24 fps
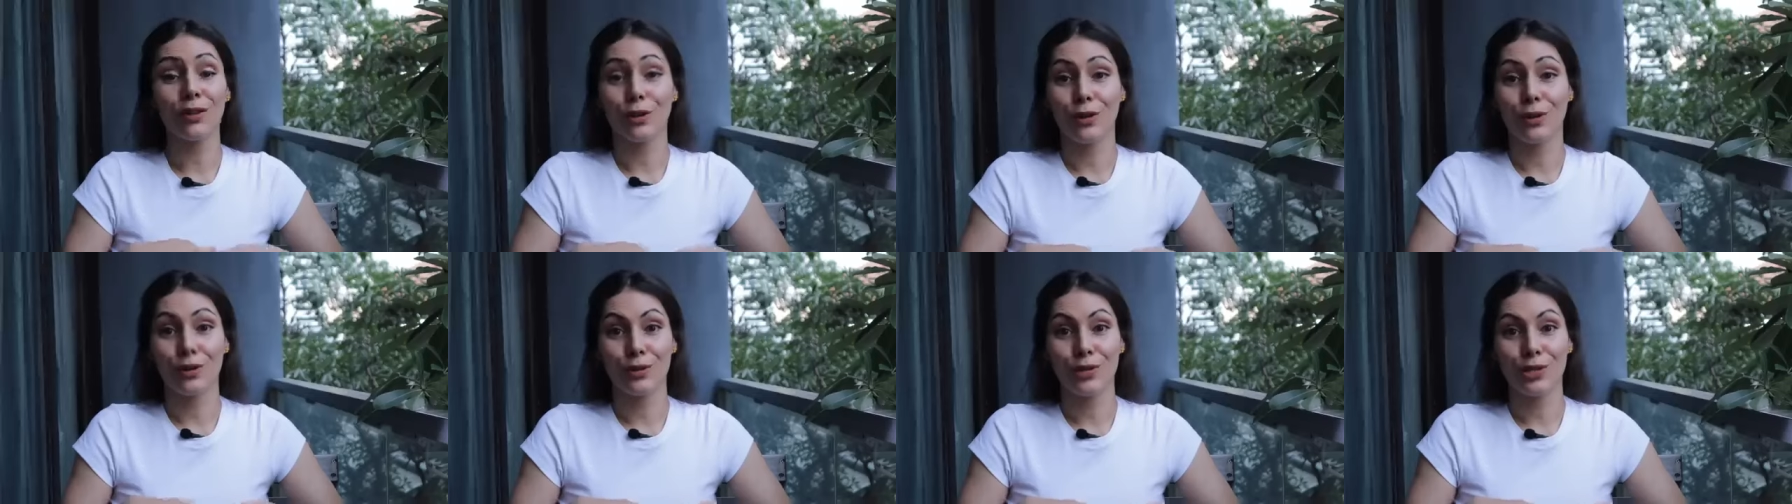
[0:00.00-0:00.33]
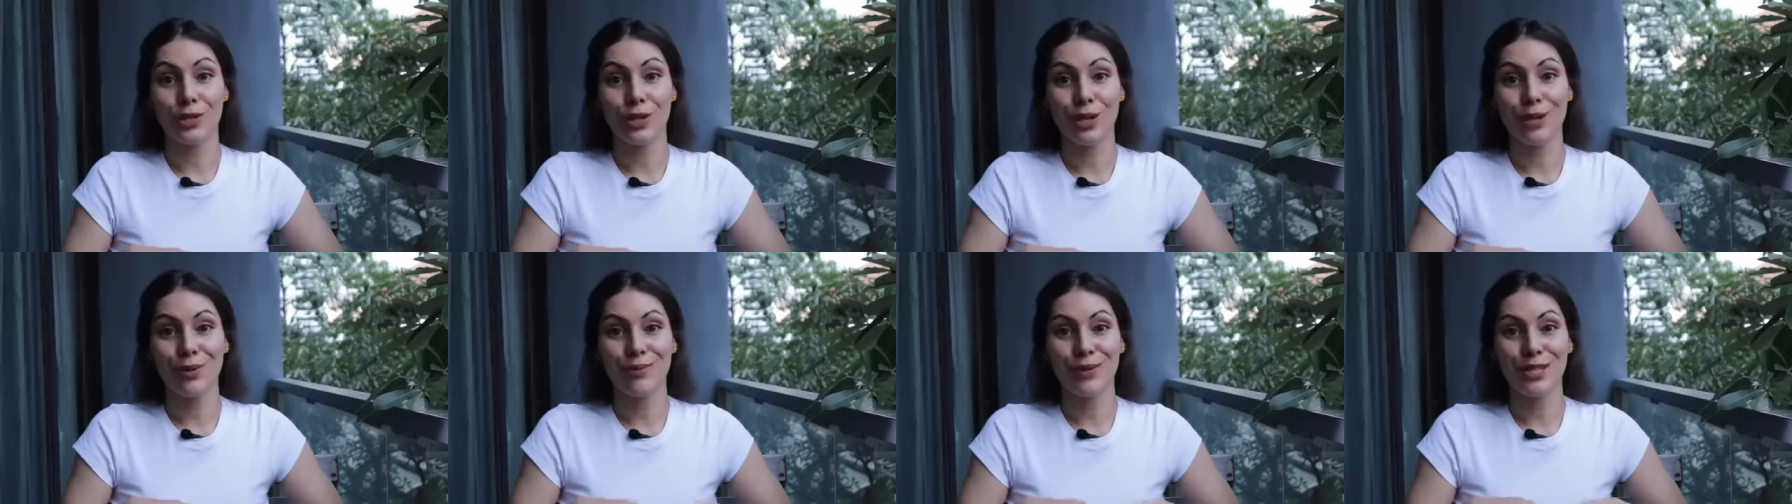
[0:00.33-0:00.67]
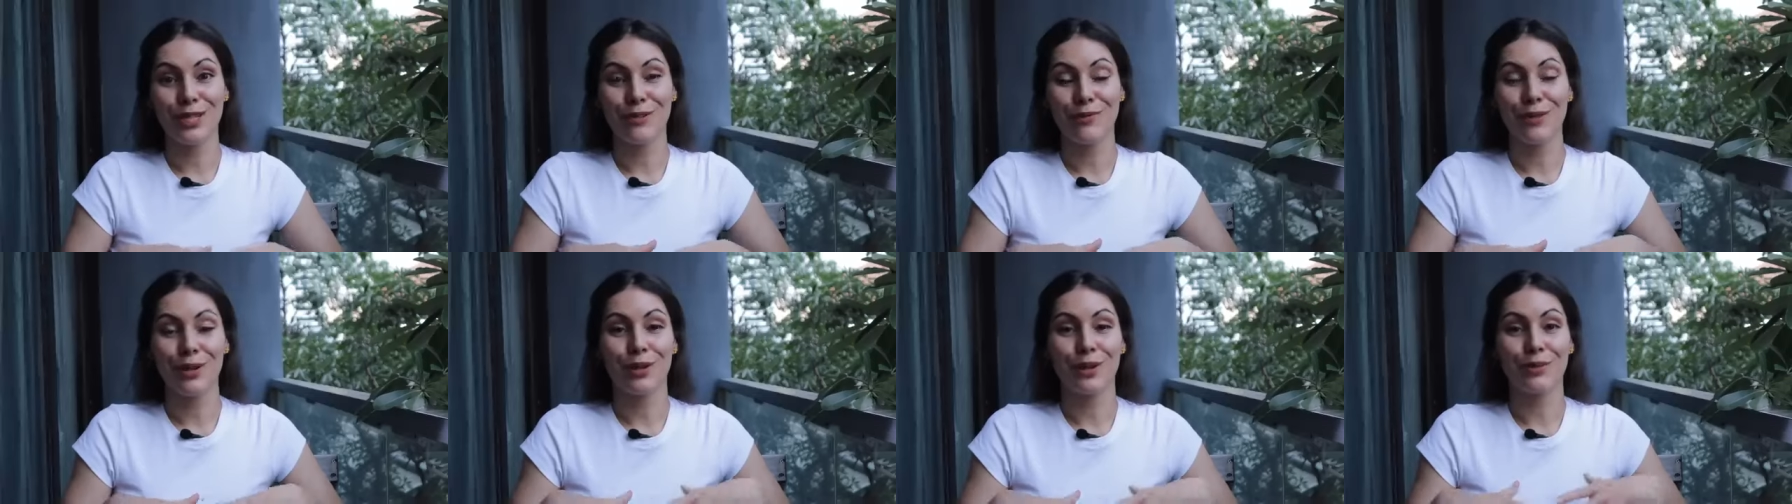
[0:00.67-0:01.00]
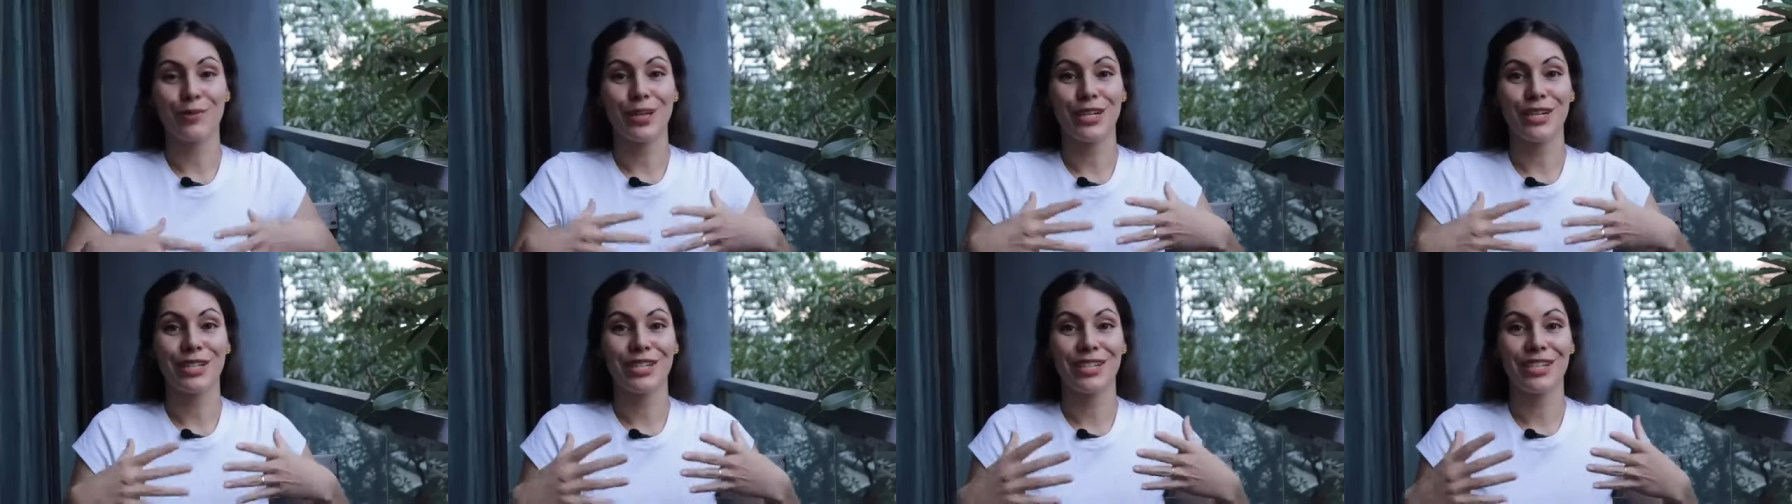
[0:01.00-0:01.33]
gold shop, it's very
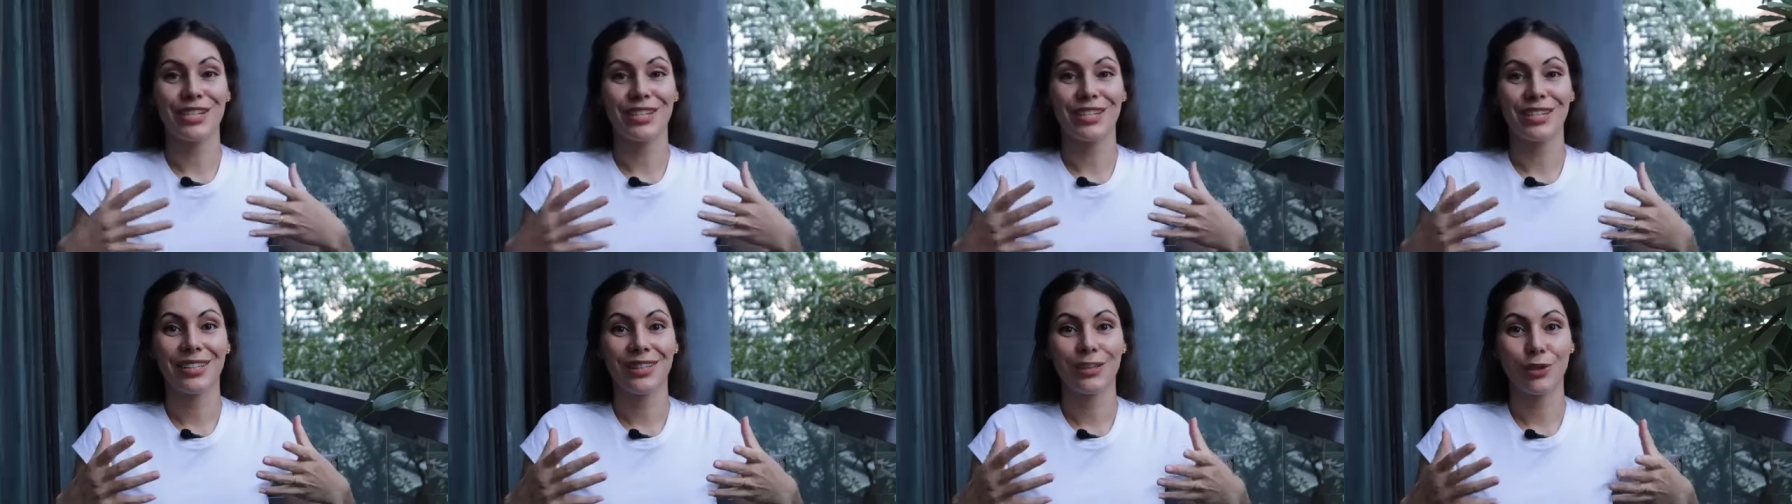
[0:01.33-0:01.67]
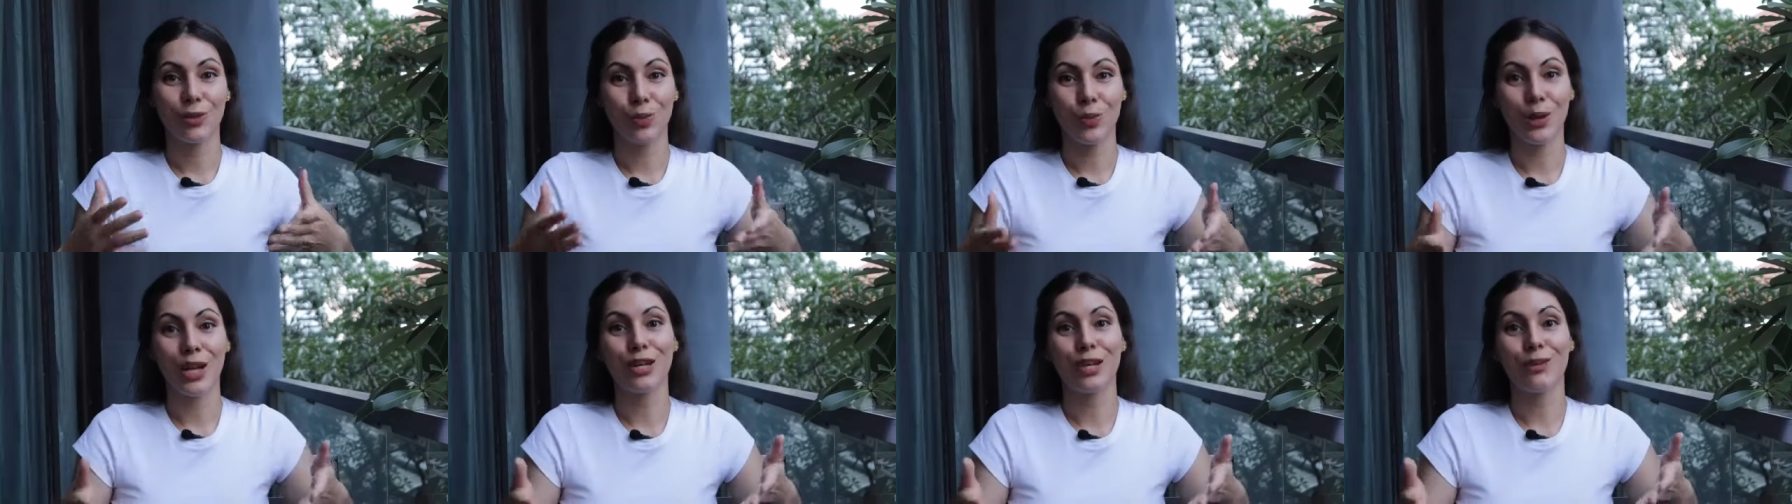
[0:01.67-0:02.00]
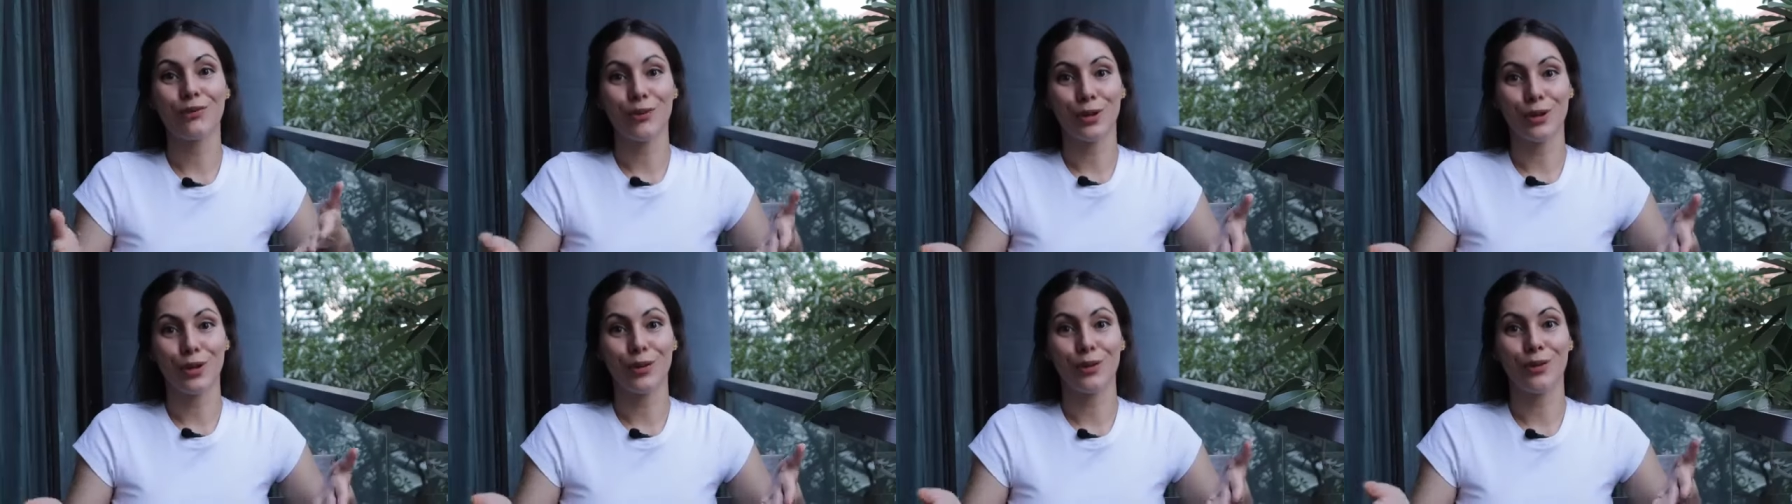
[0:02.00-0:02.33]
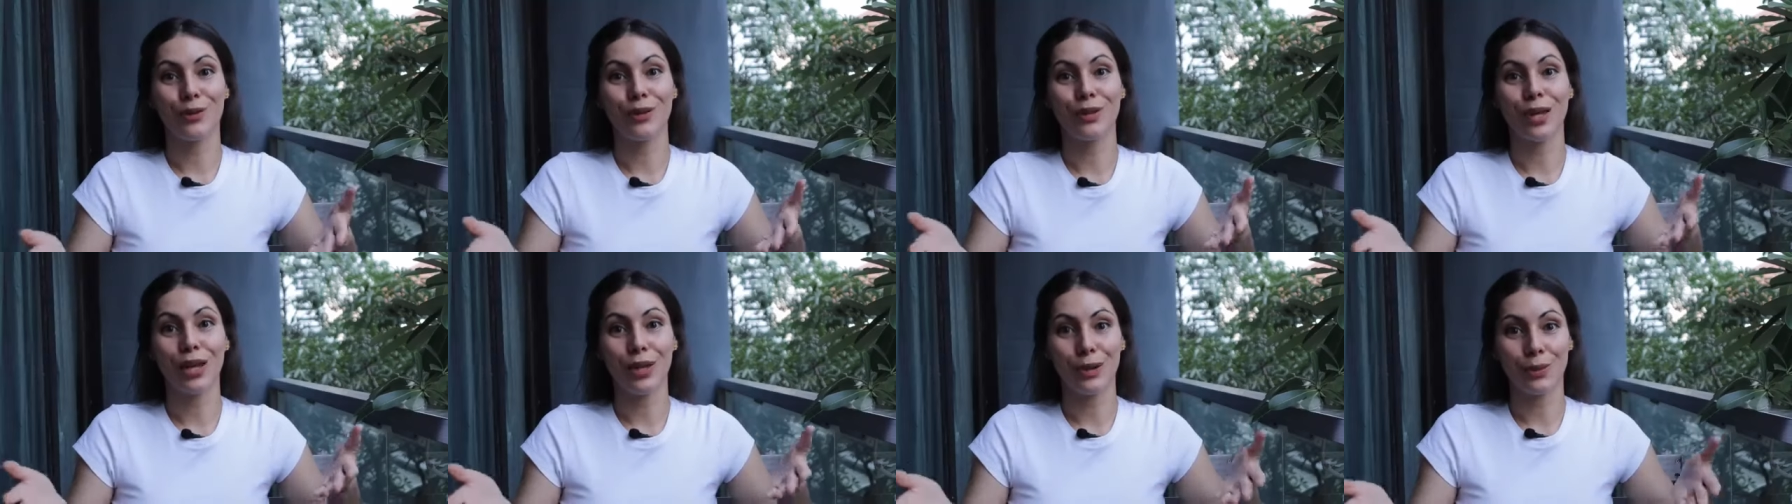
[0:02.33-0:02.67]
much the weight of
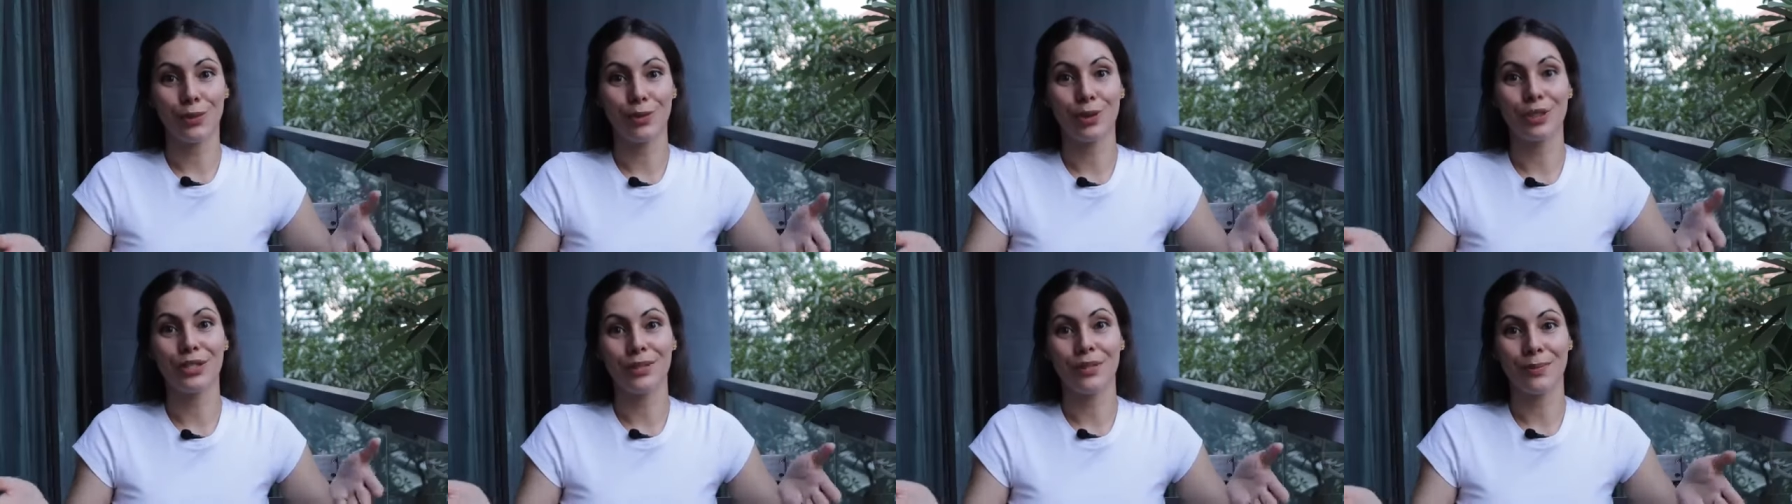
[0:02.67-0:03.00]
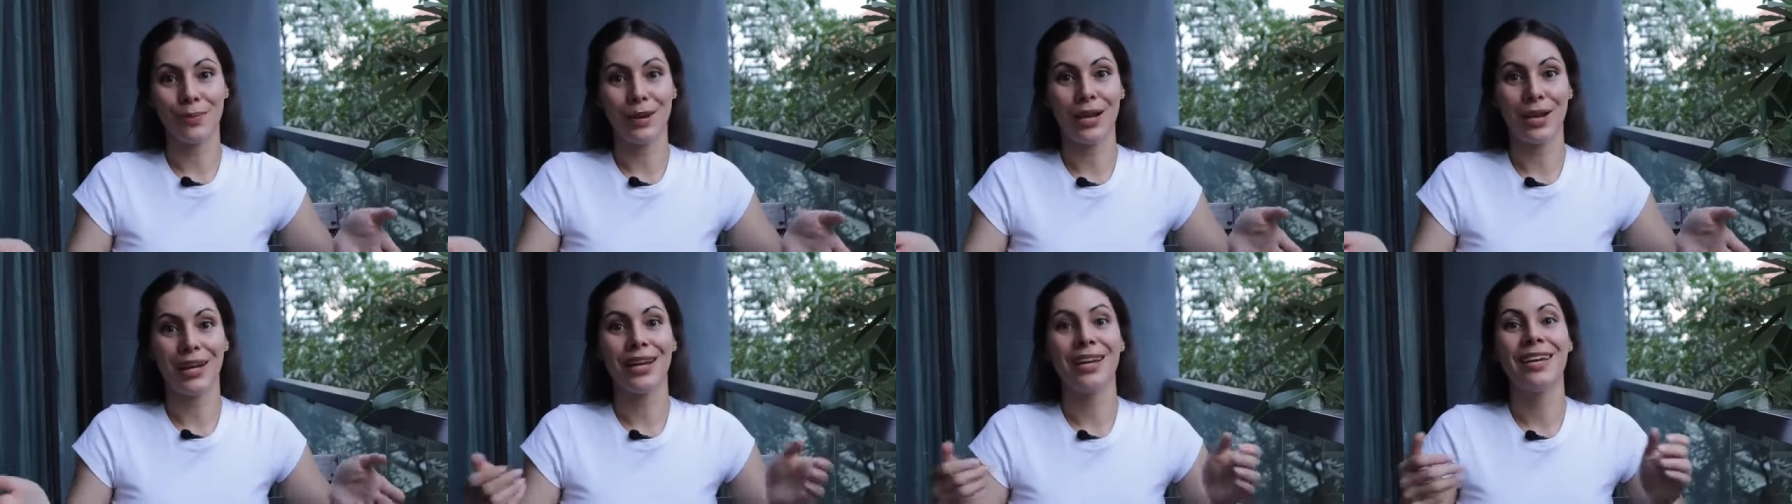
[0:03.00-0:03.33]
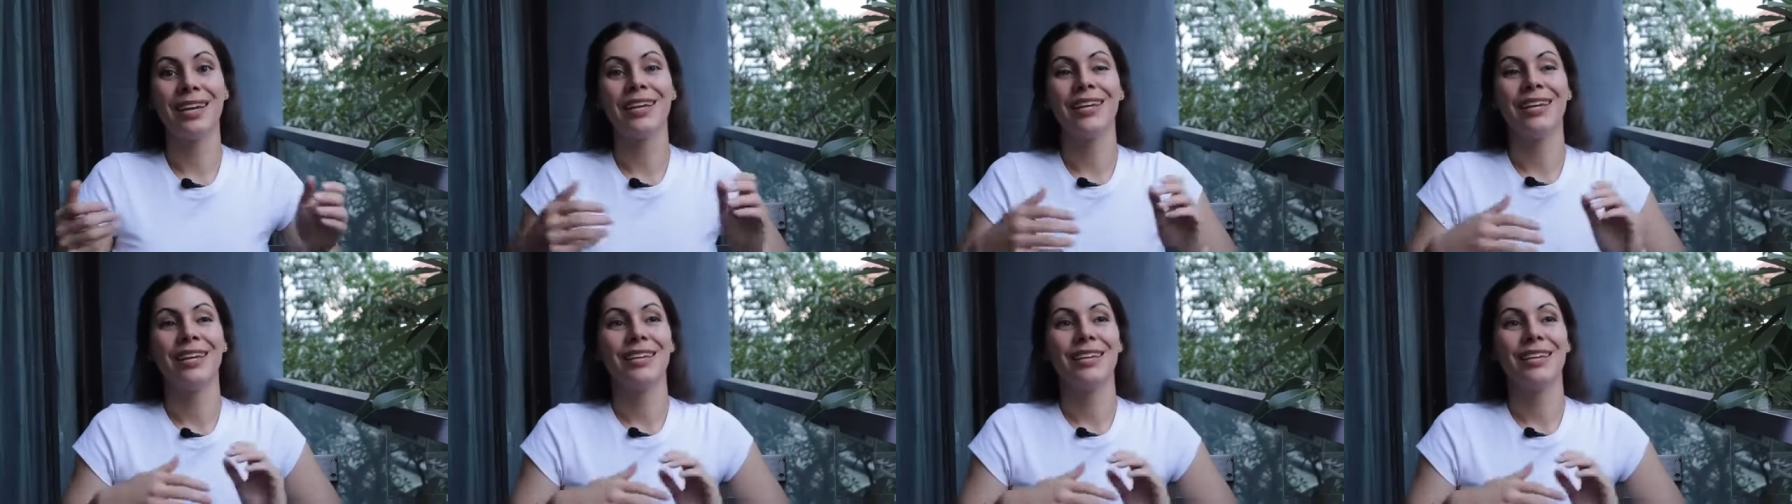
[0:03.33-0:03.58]
gold that you want to buy.